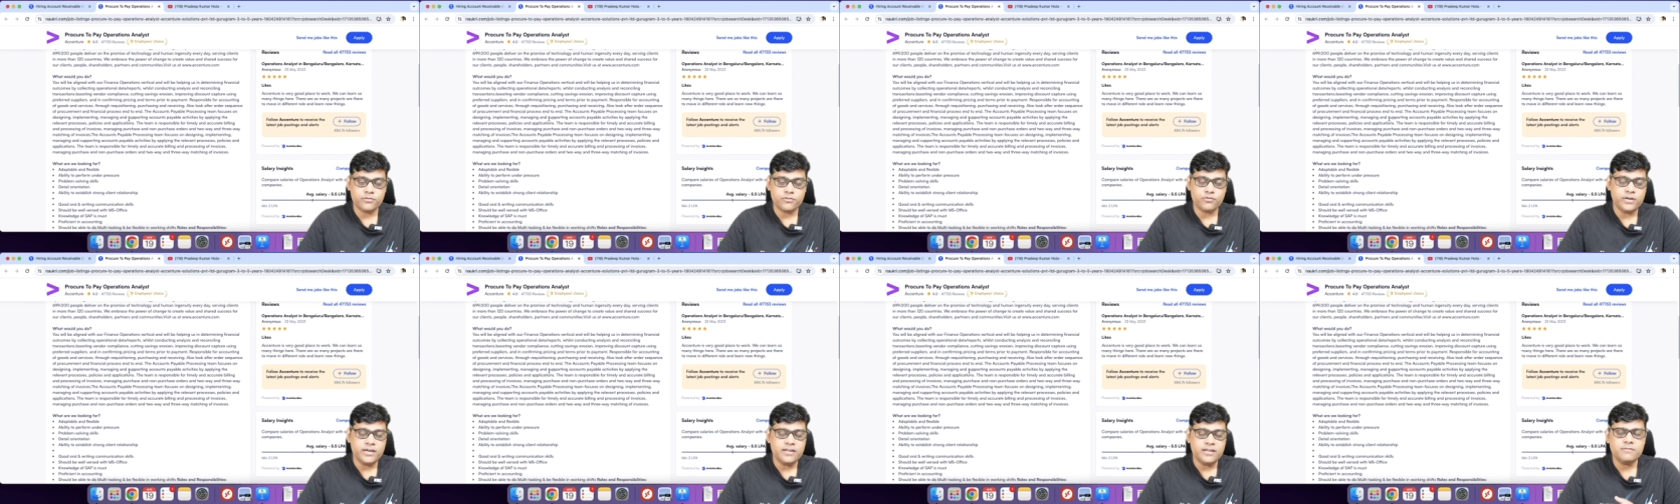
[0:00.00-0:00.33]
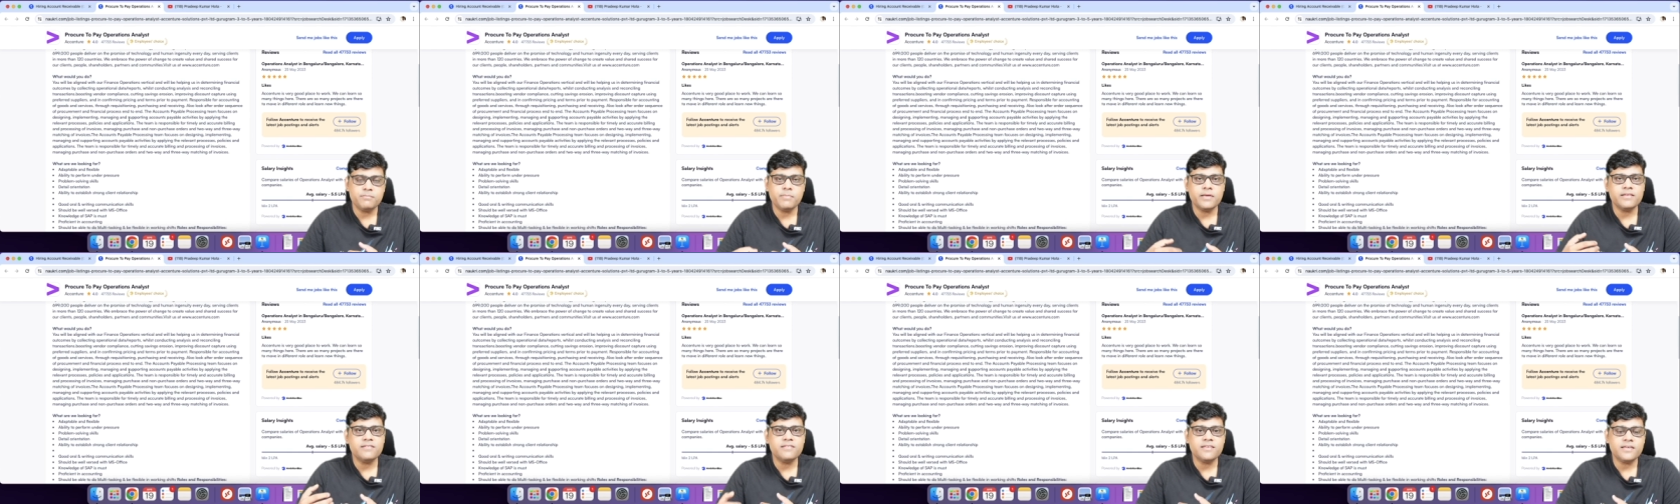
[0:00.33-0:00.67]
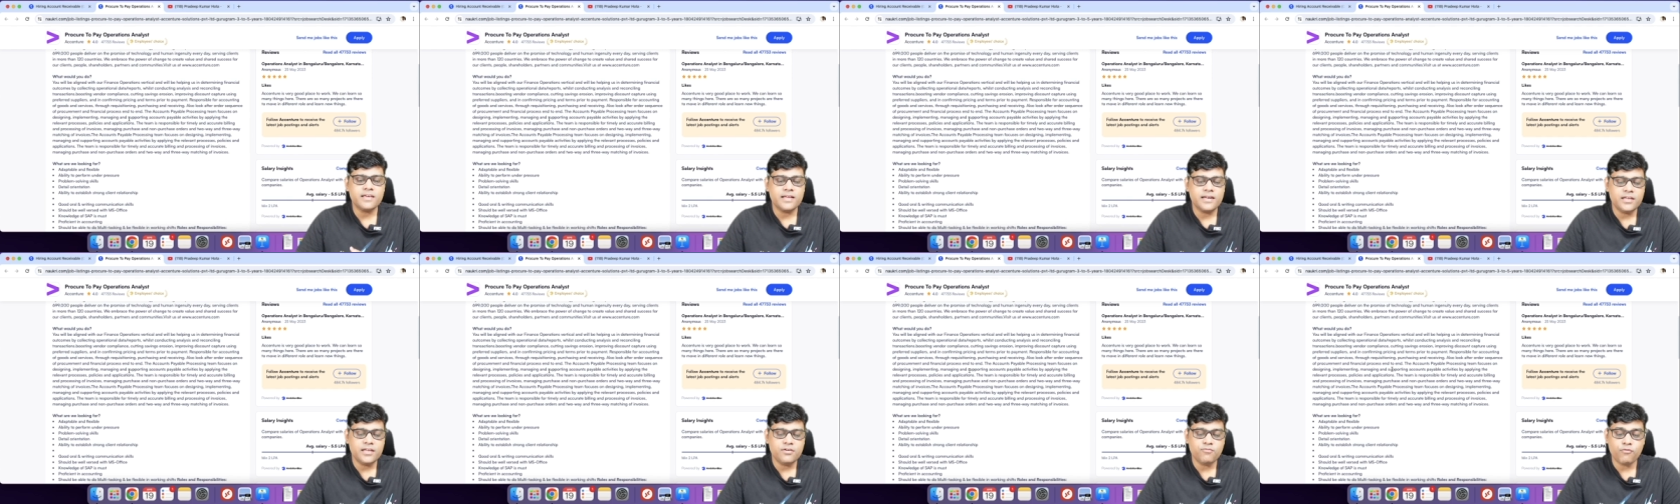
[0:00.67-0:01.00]
So it is
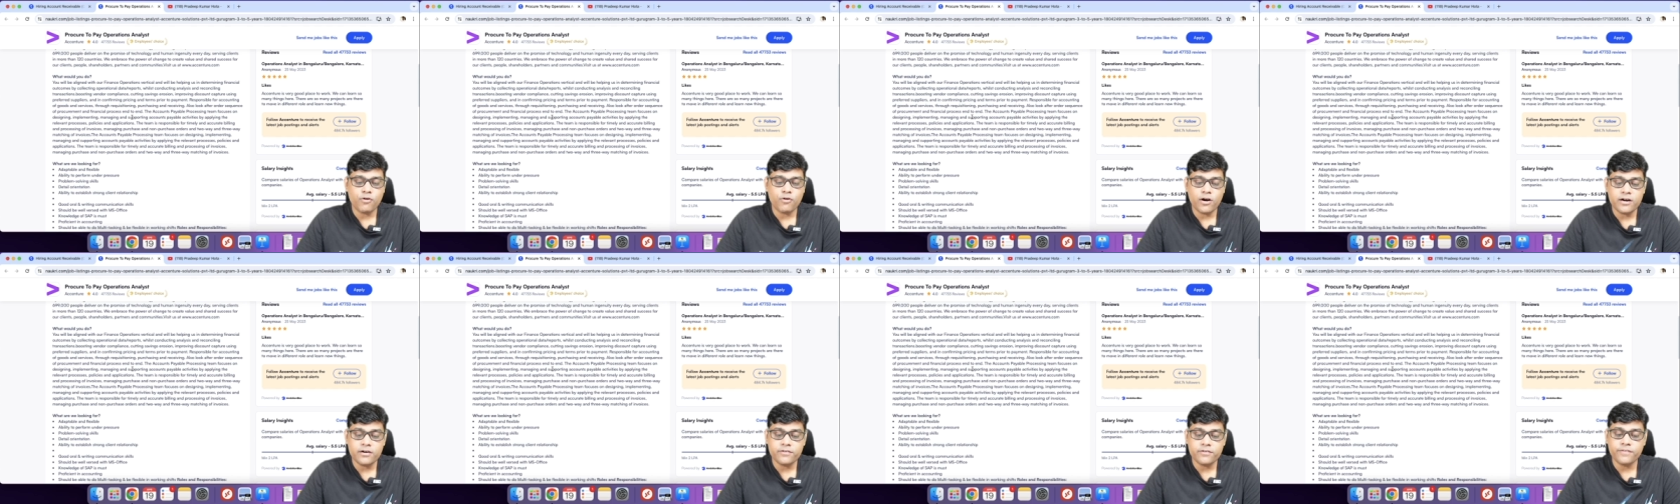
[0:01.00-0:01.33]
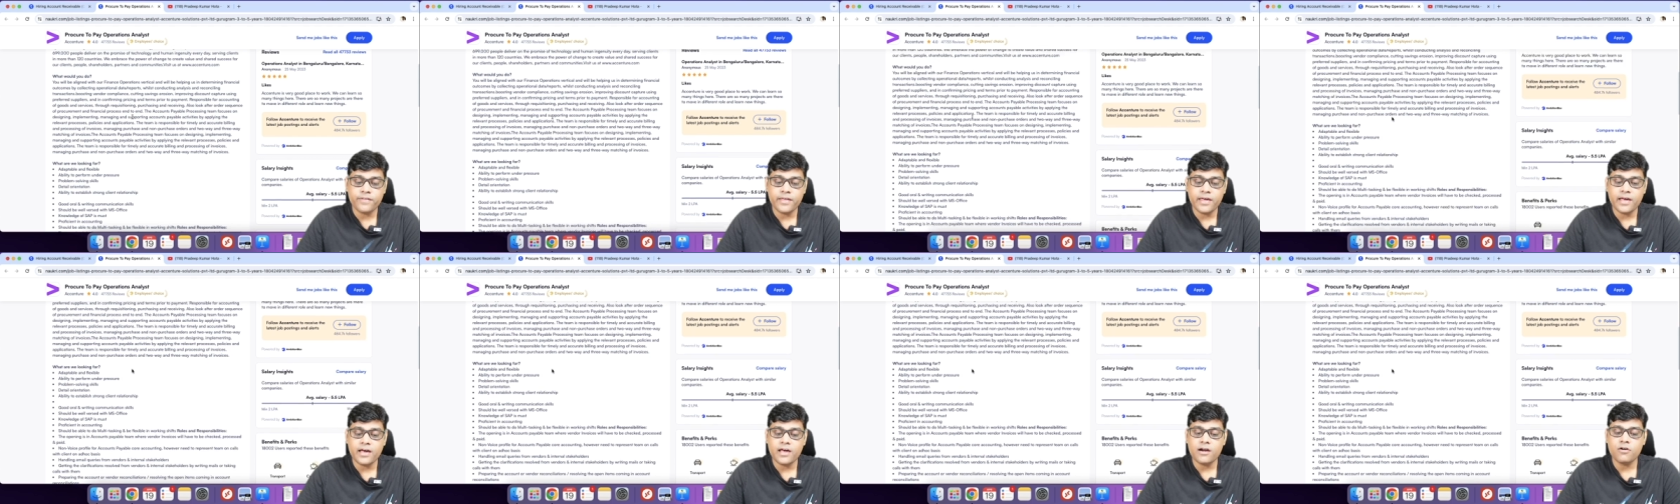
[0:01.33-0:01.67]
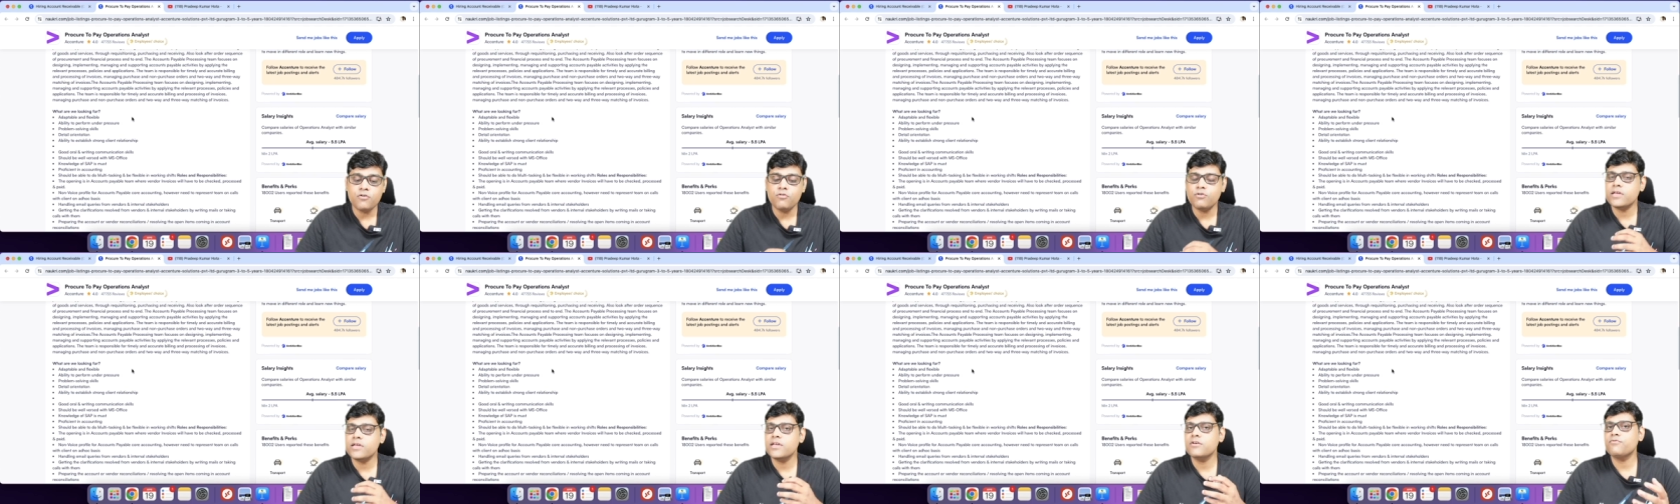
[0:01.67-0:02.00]
basically what they are
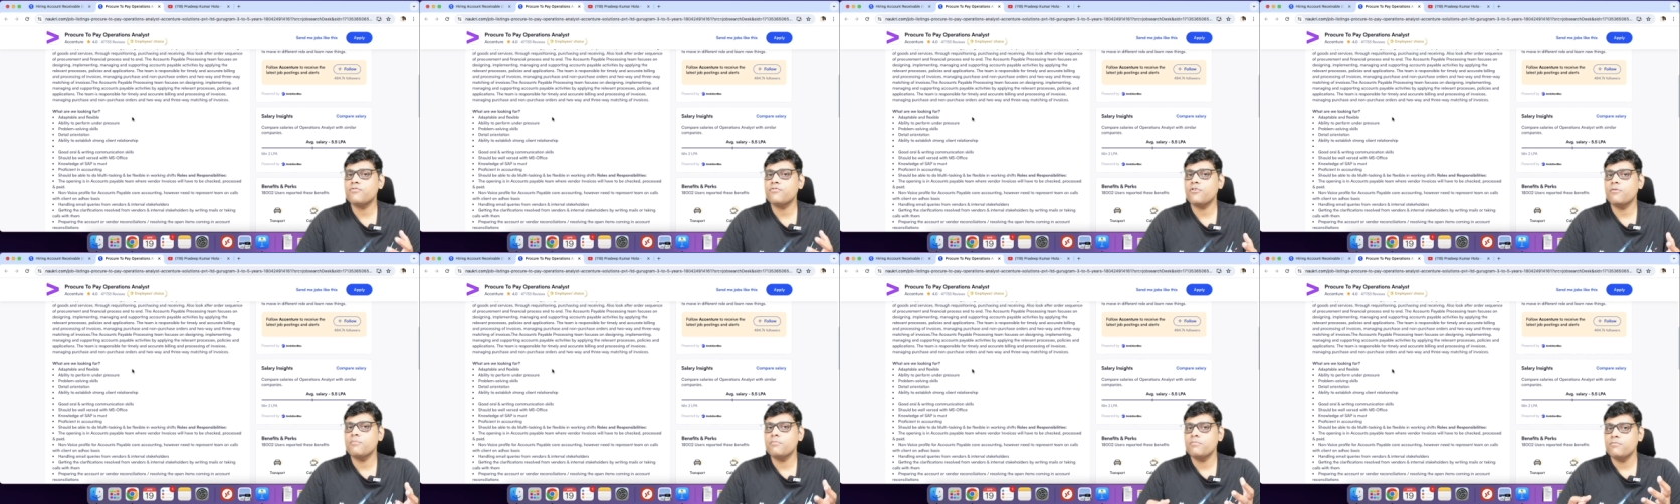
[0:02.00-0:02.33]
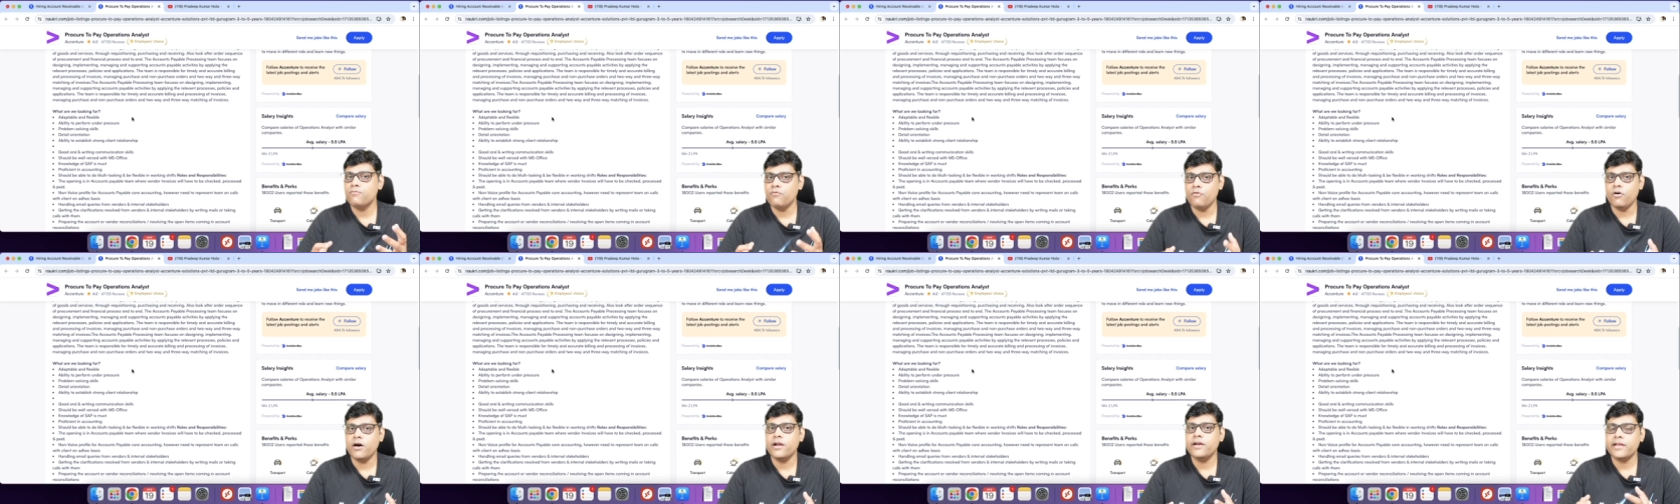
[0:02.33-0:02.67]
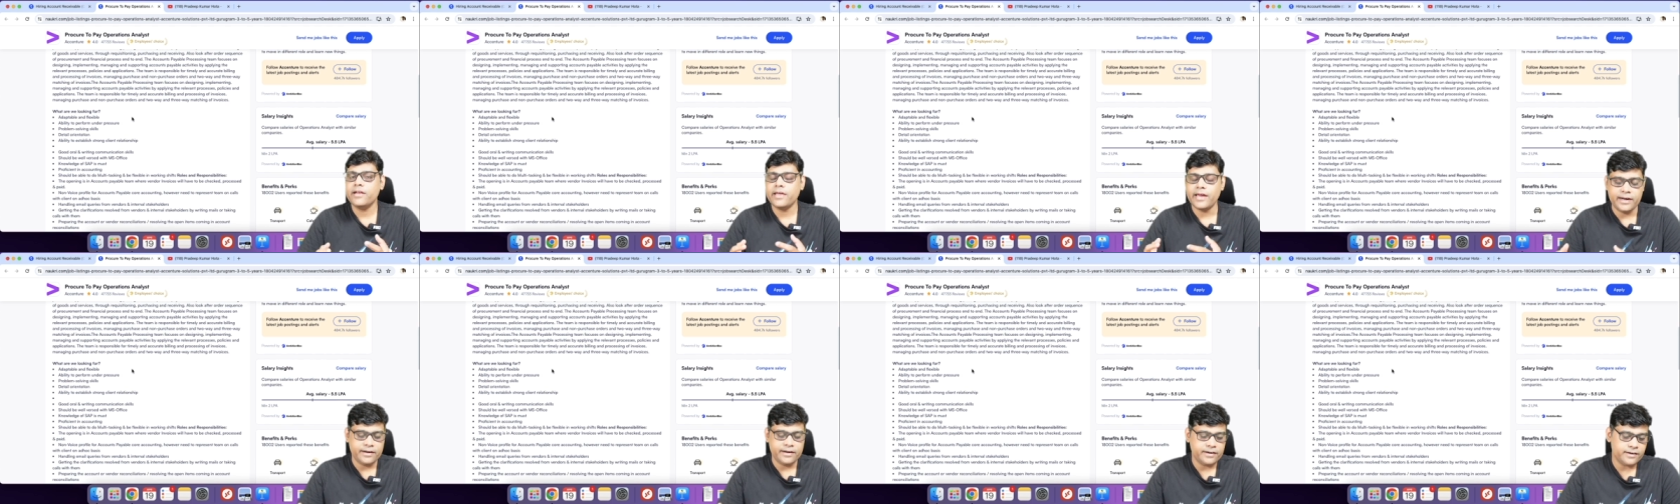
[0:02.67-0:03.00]
looking from
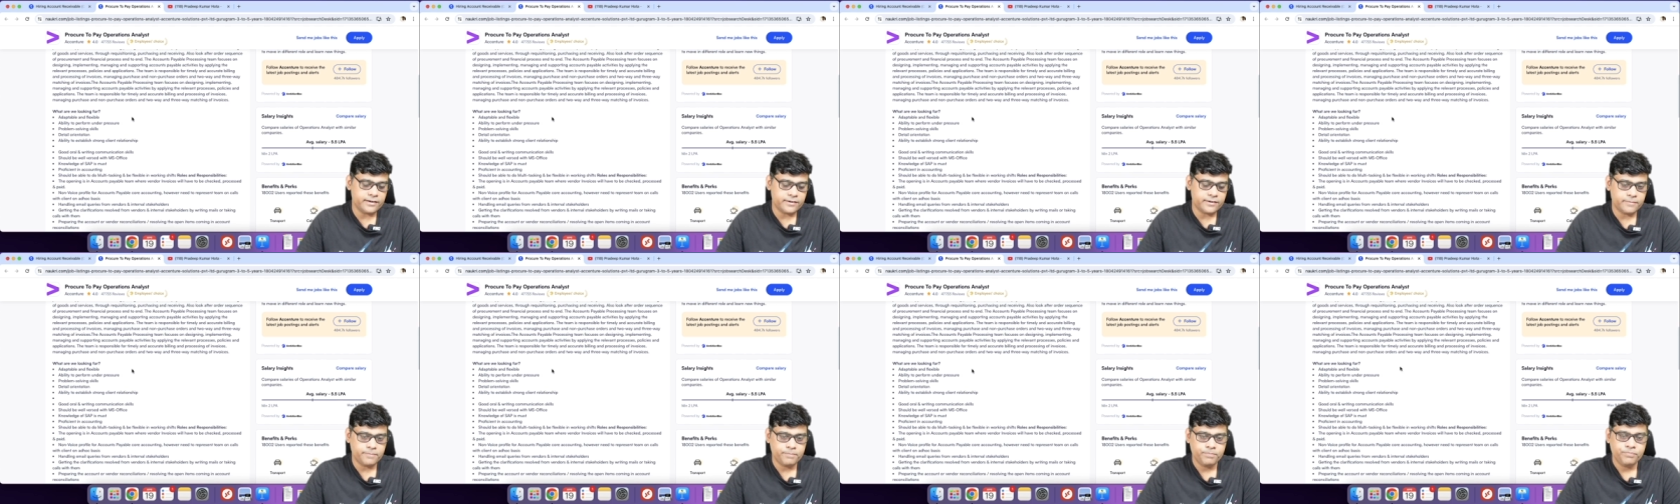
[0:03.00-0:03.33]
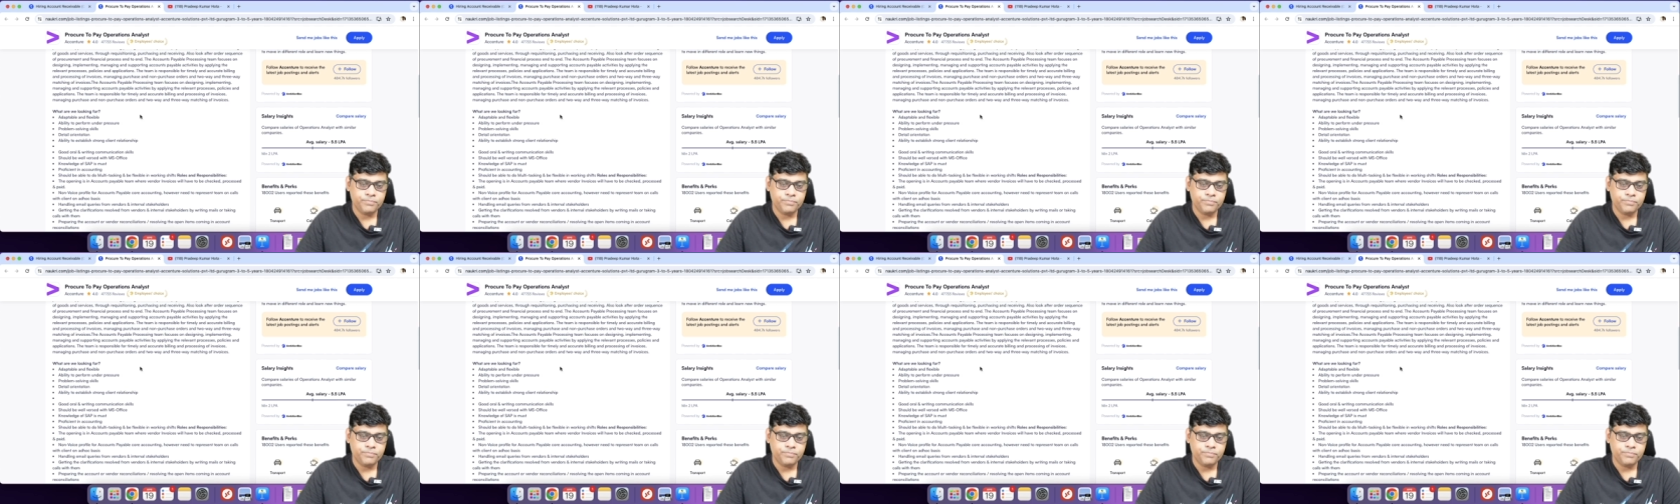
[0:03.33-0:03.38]
one candidate.